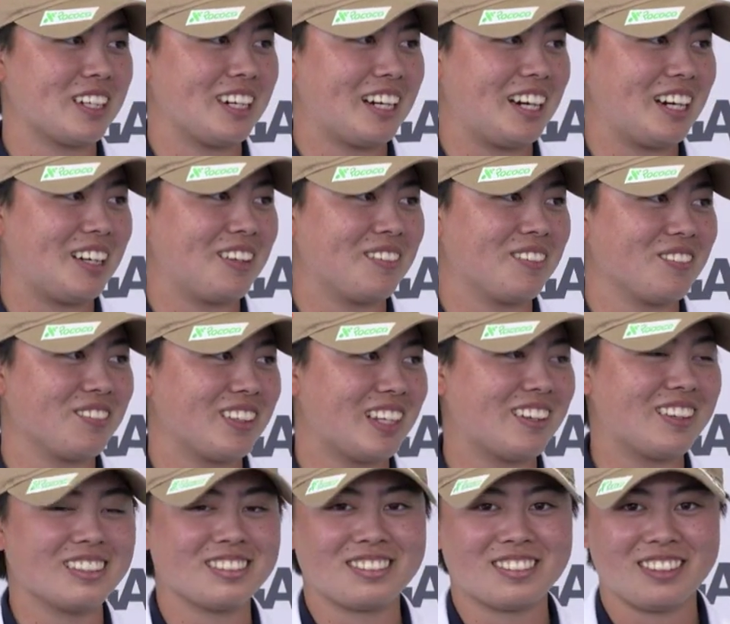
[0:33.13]
Um,
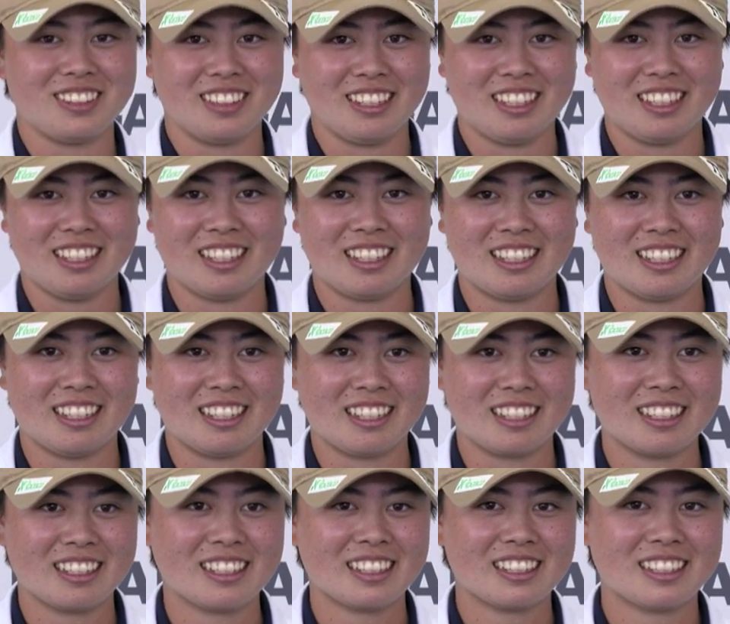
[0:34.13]
that was really uh,
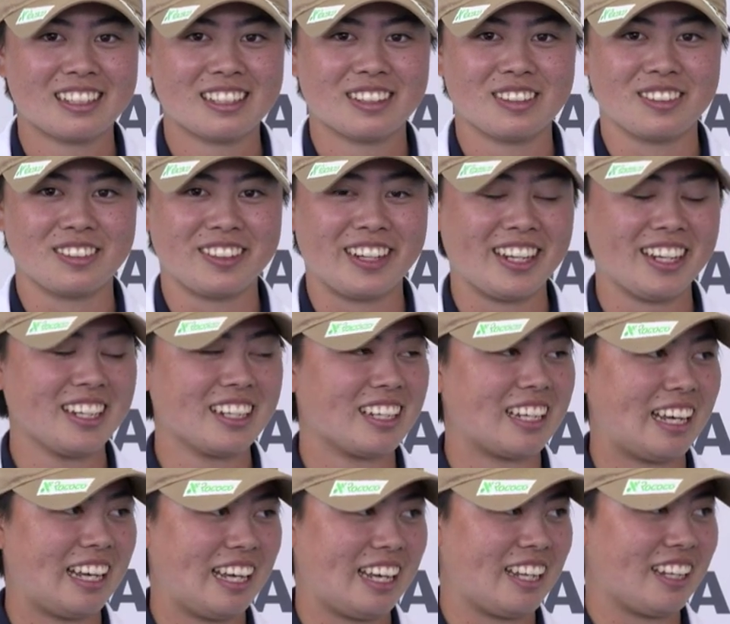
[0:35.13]
great.
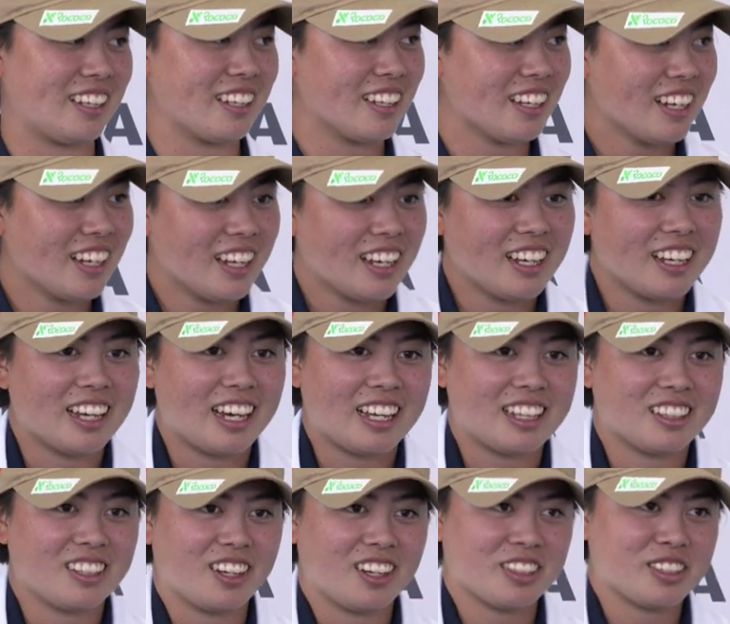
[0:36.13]
And I
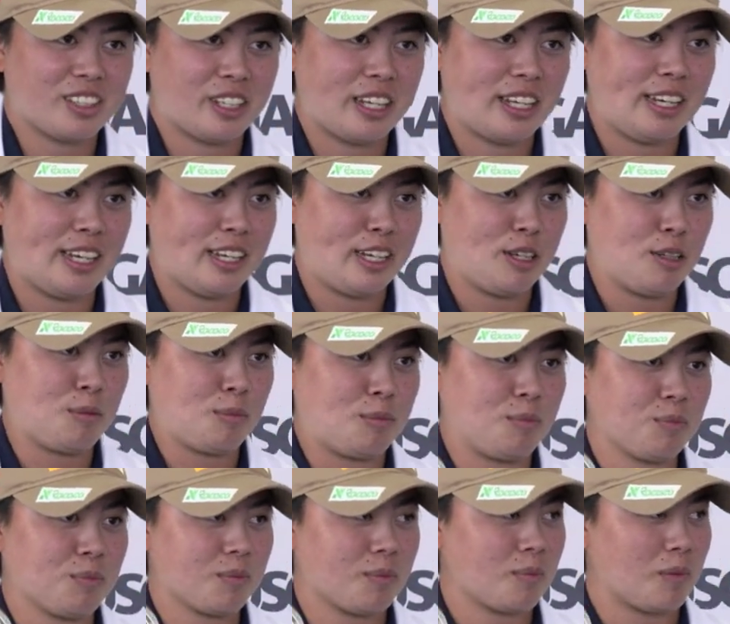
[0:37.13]
talked to
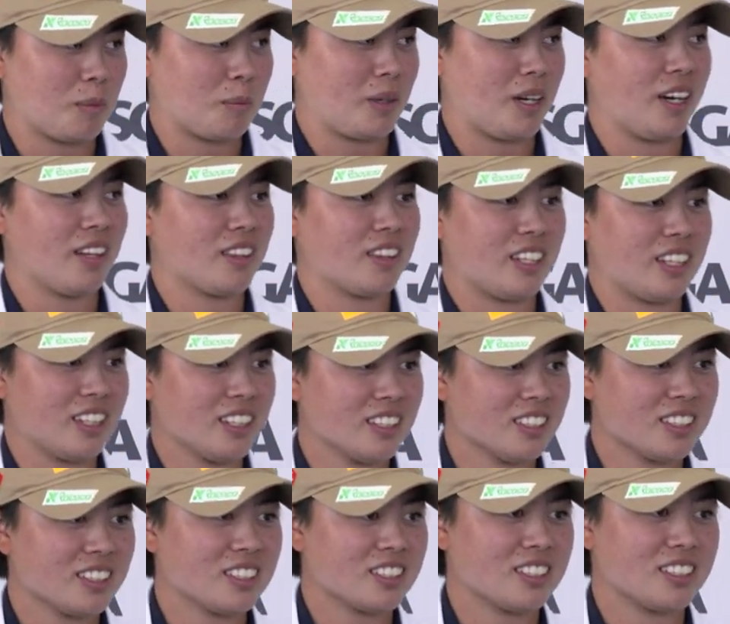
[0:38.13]
him about
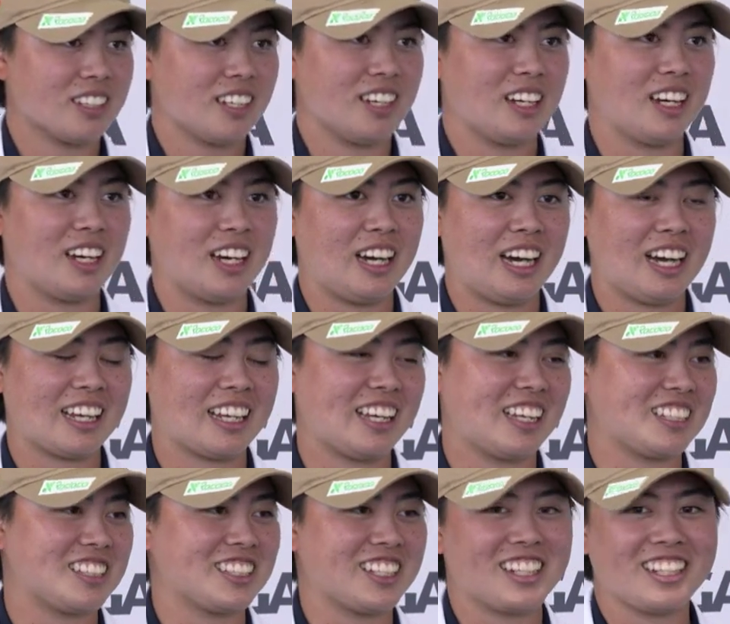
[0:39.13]
things. Uh, I
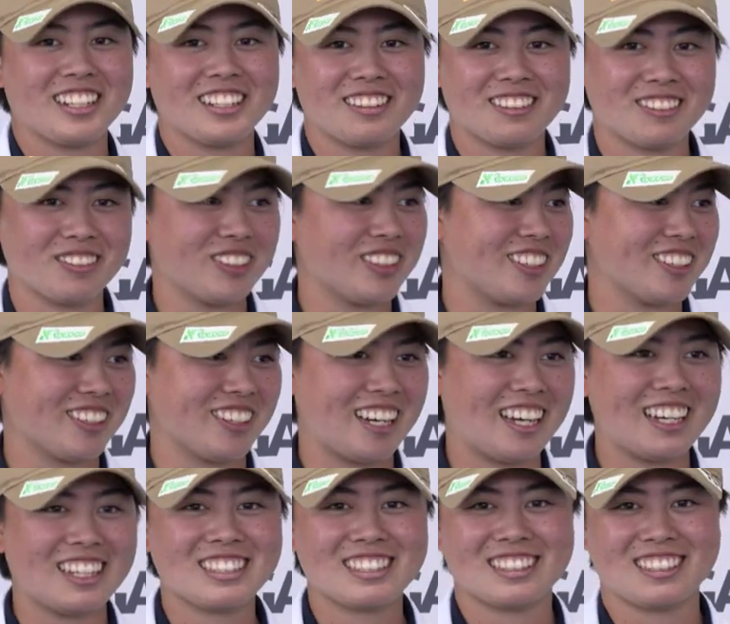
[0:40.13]
can't share it with you
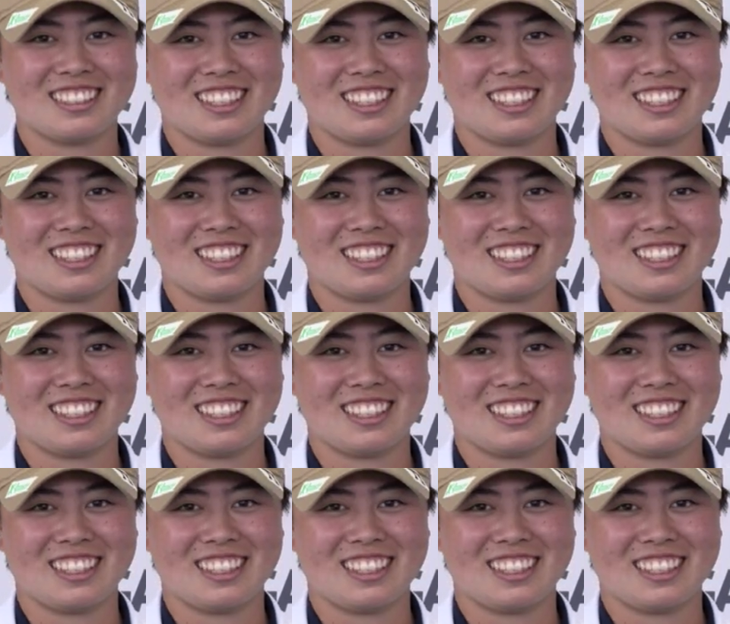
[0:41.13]
guys.